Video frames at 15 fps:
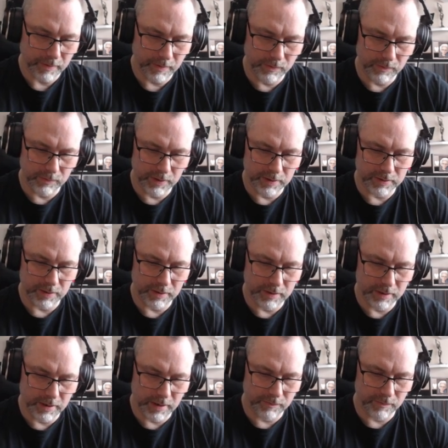Oh, there's
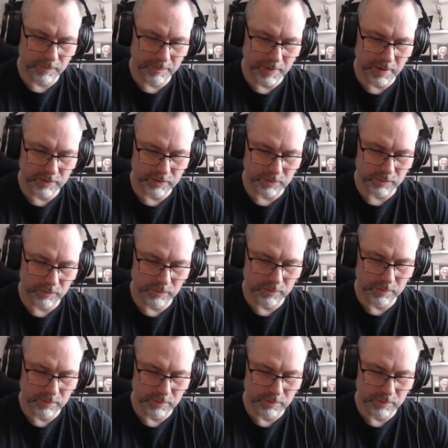another puzzle.